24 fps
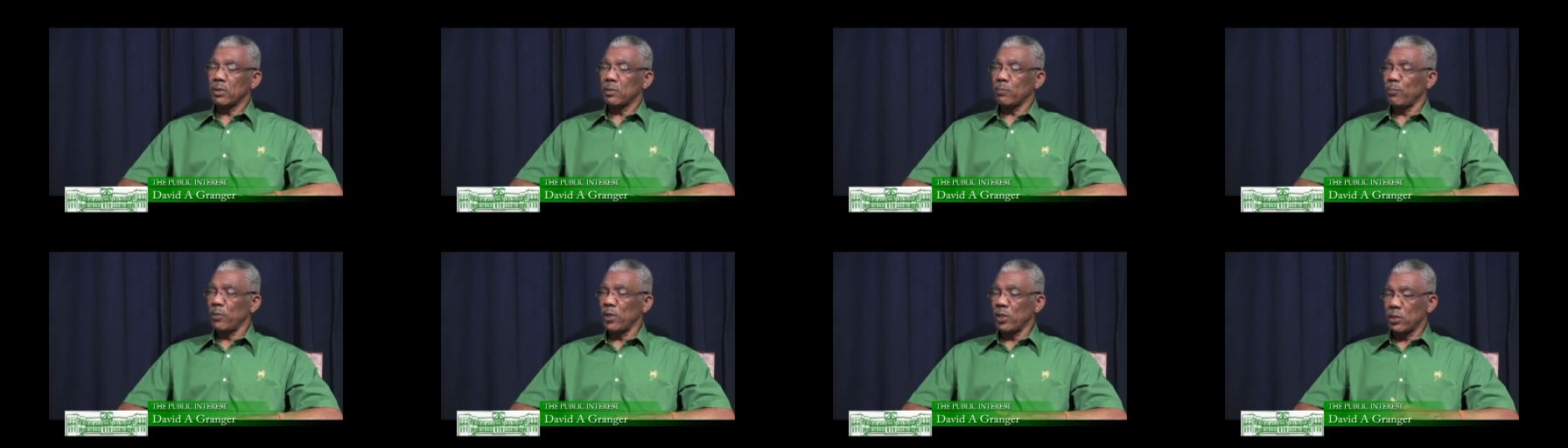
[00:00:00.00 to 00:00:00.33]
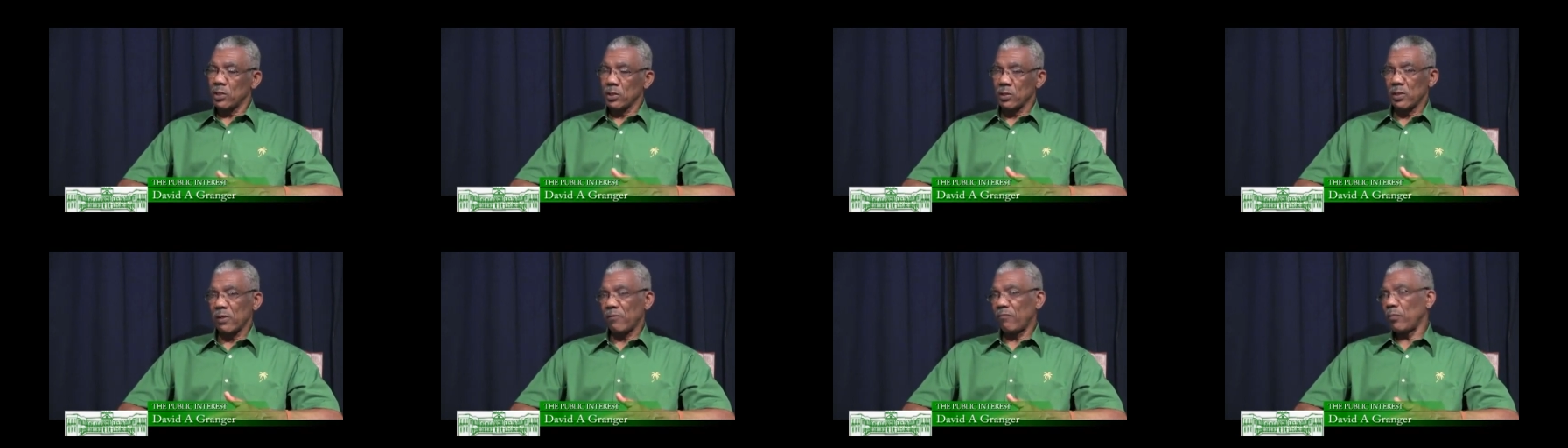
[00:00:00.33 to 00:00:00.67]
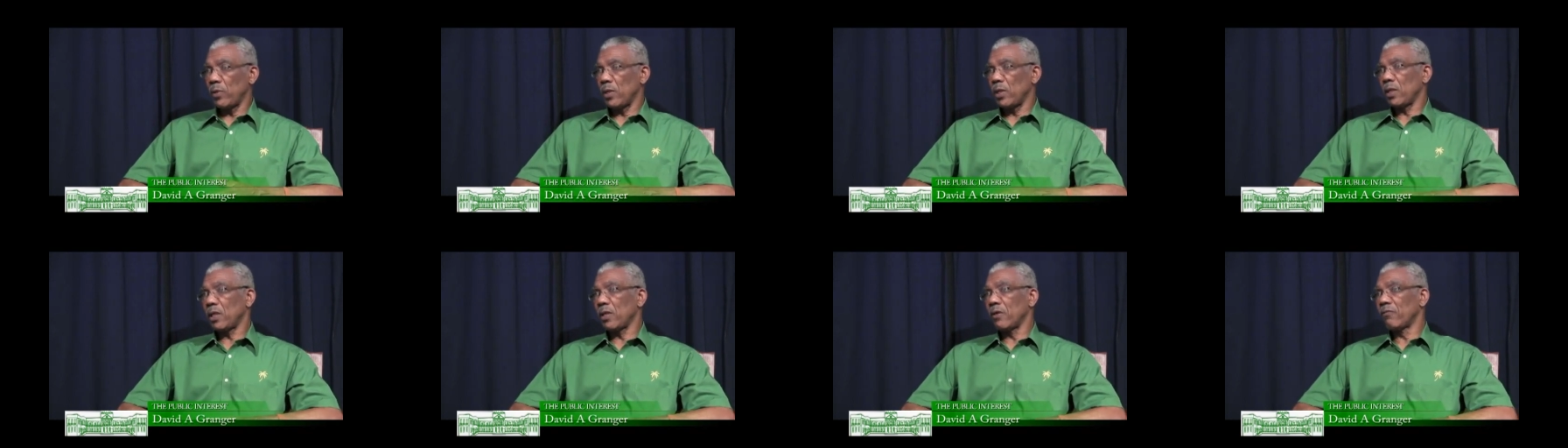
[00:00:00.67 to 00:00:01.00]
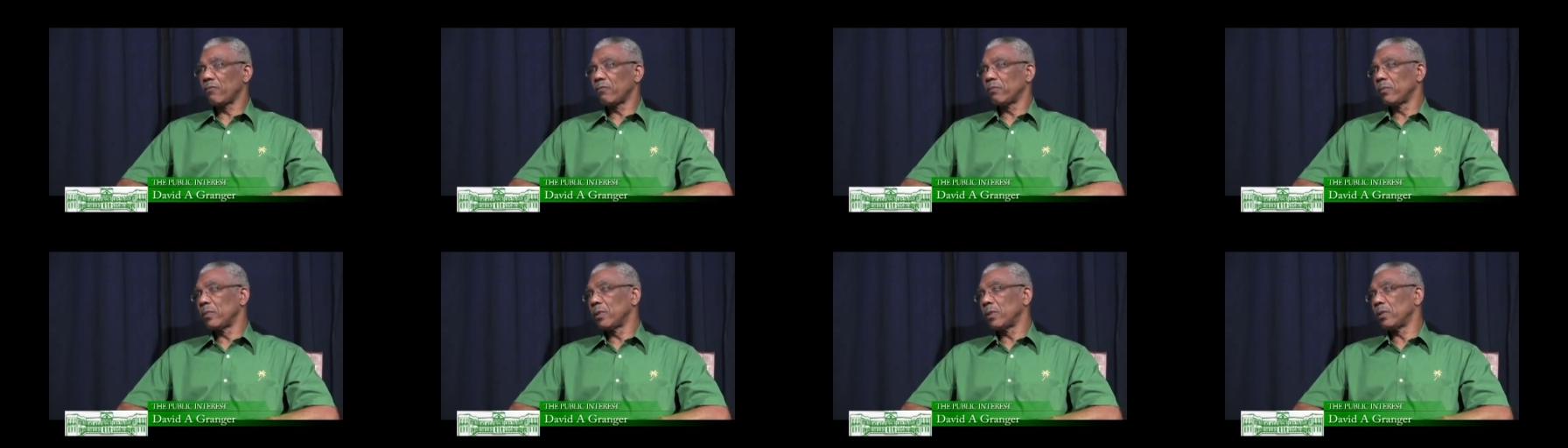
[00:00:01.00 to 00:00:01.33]
speeches have been
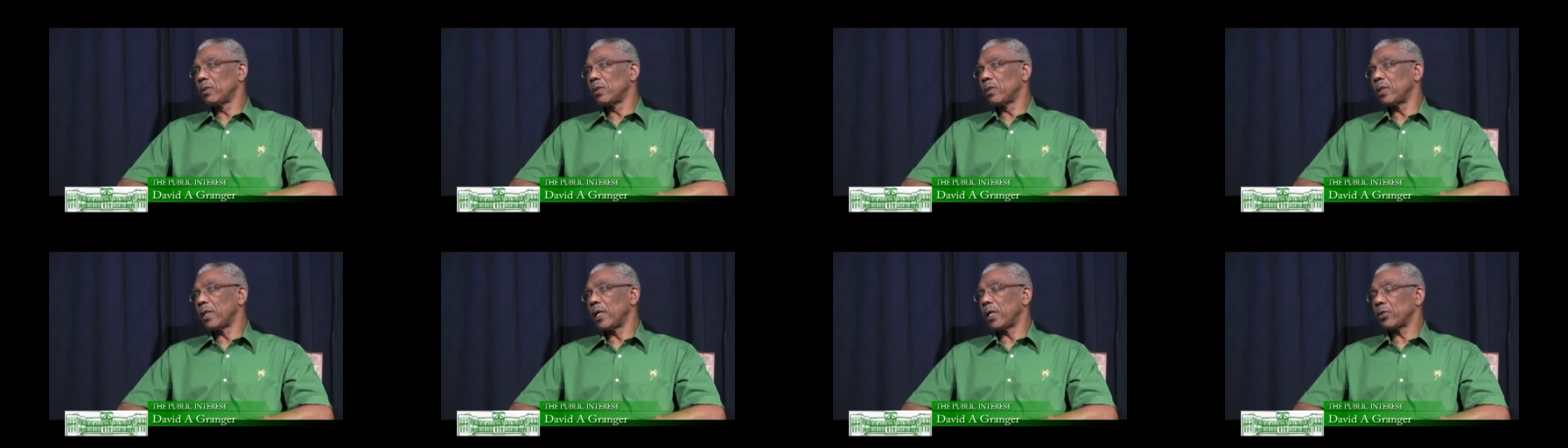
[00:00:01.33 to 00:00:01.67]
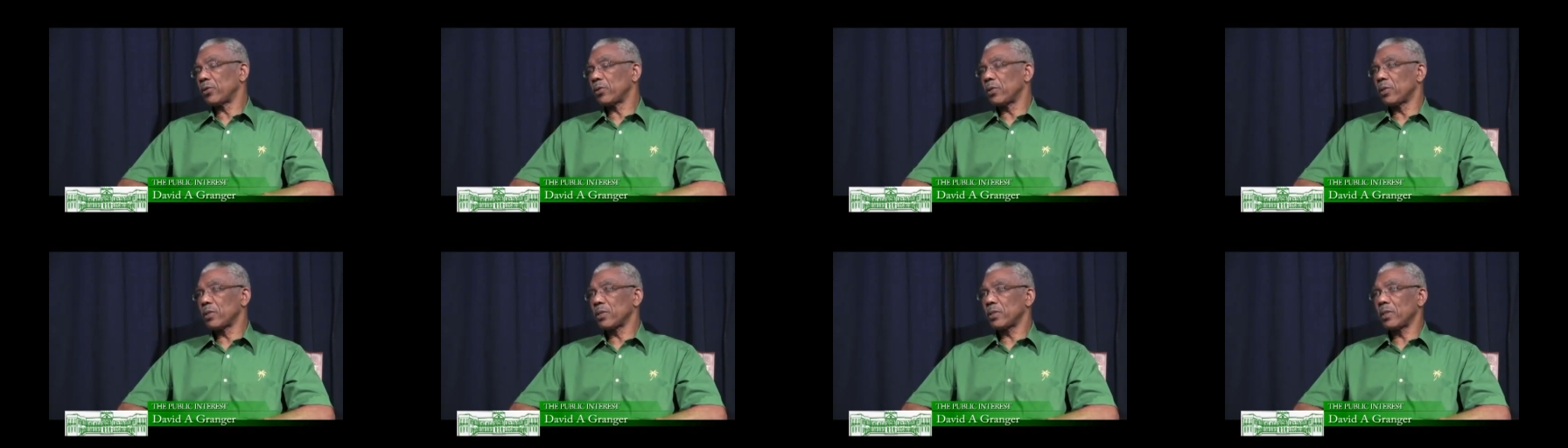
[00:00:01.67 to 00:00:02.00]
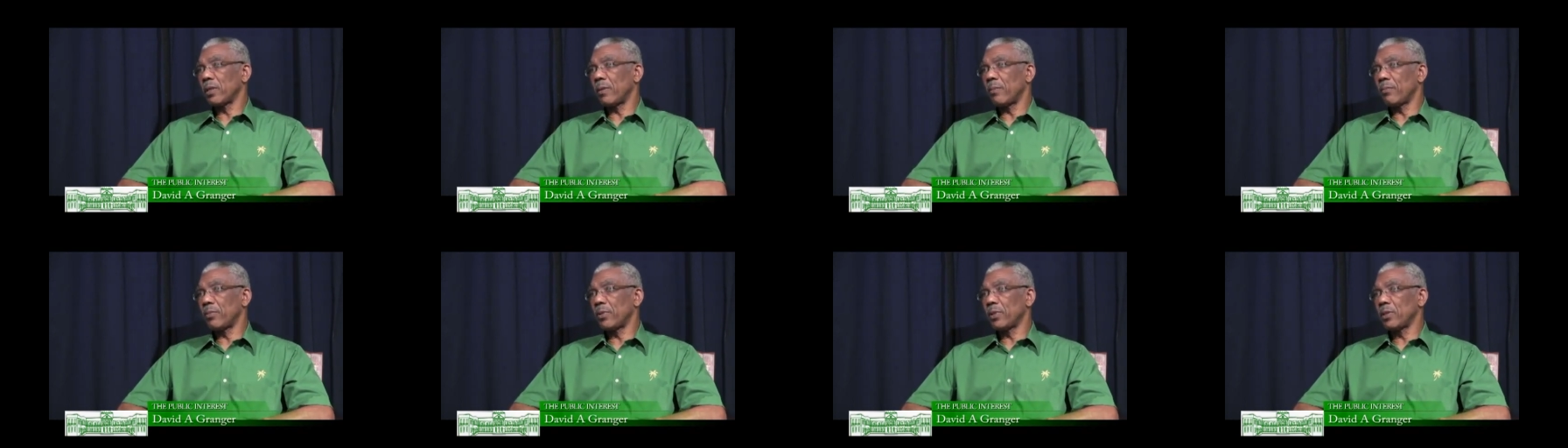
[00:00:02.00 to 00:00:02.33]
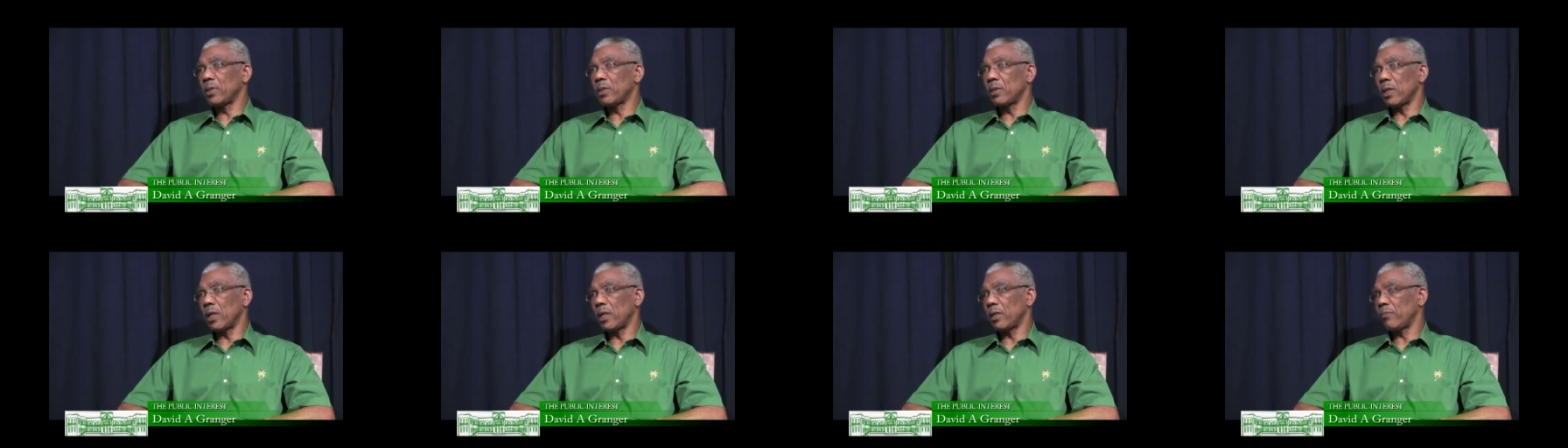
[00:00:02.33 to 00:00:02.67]
given in the National
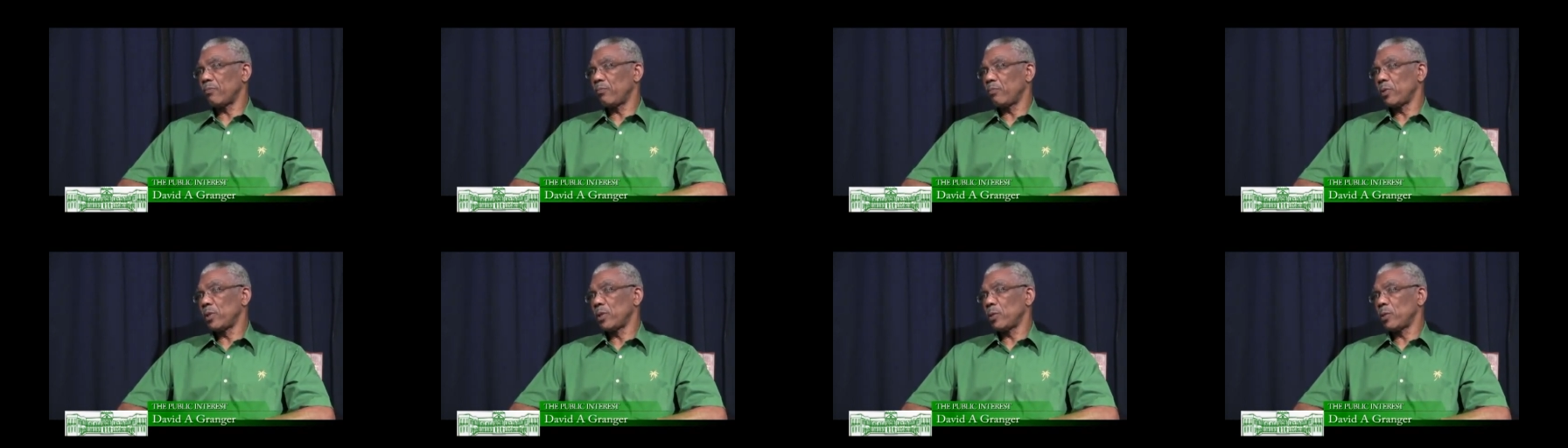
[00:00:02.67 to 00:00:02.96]
Assembly, uh,